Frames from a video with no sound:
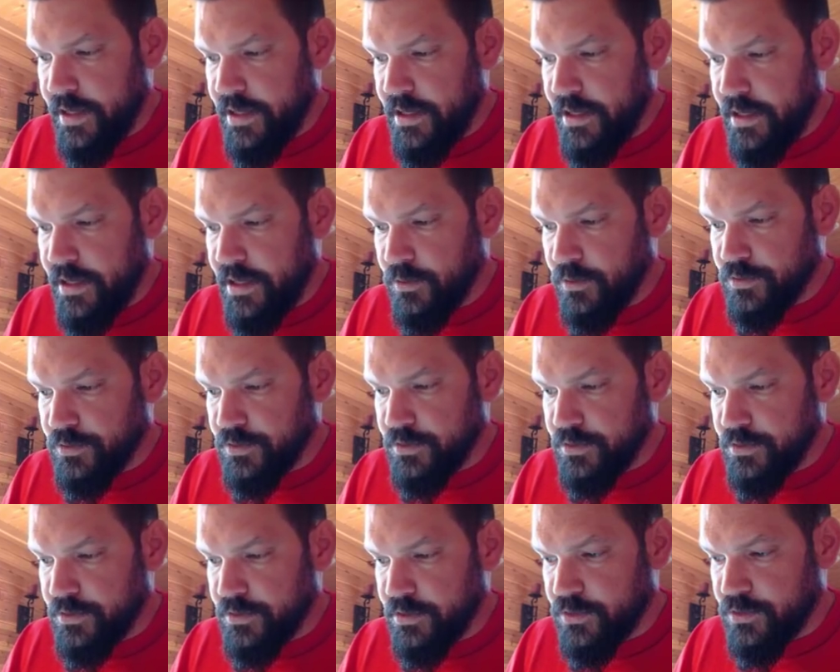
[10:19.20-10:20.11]
y
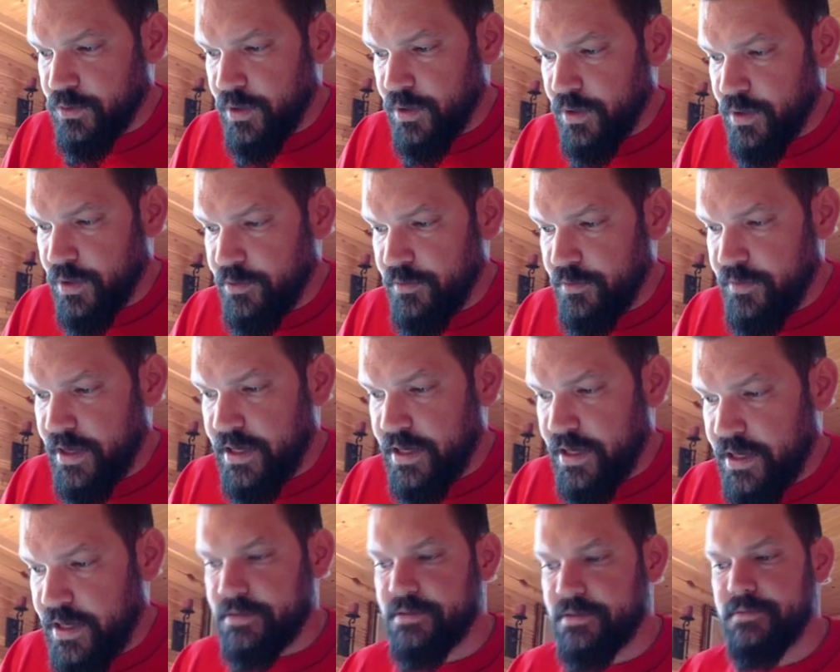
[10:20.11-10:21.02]
equals the square
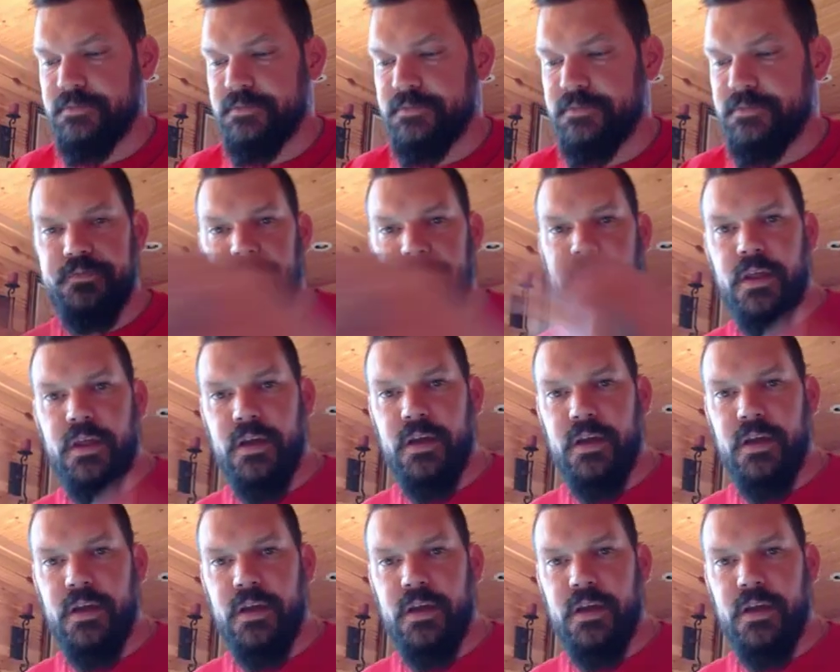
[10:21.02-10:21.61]
root of x.